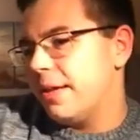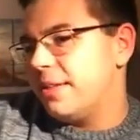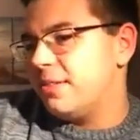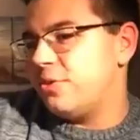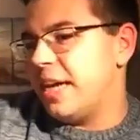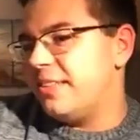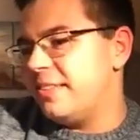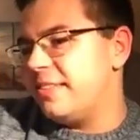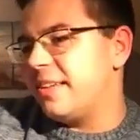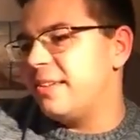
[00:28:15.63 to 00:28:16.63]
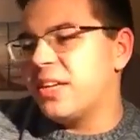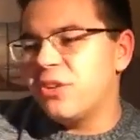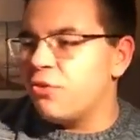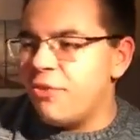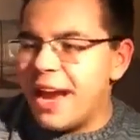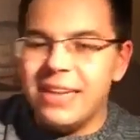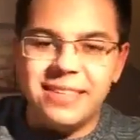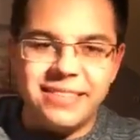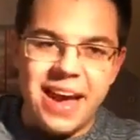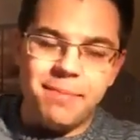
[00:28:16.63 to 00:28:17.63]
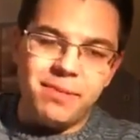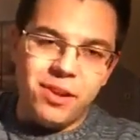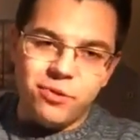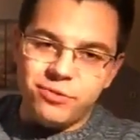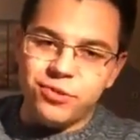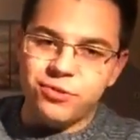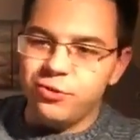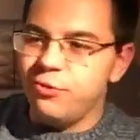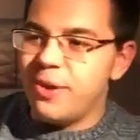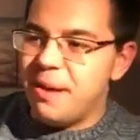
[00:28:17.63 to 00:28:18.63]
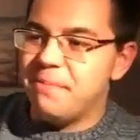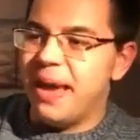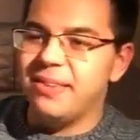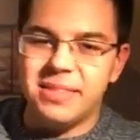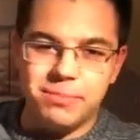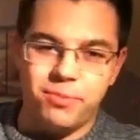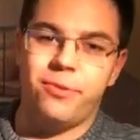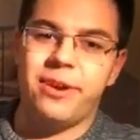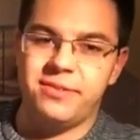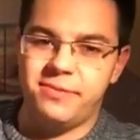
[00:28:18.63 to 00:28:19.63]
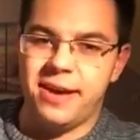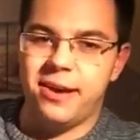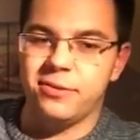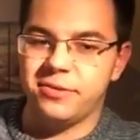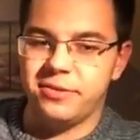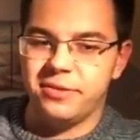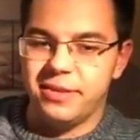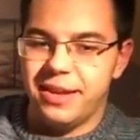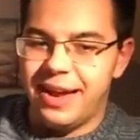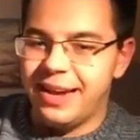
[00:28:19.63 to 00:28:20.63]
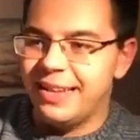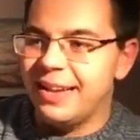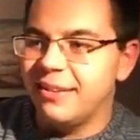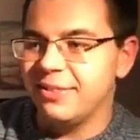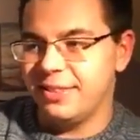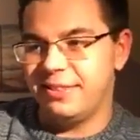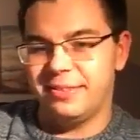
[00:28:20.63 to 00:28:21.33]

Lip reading: So yeah, this is a great example of true amazing progressive house. I love it.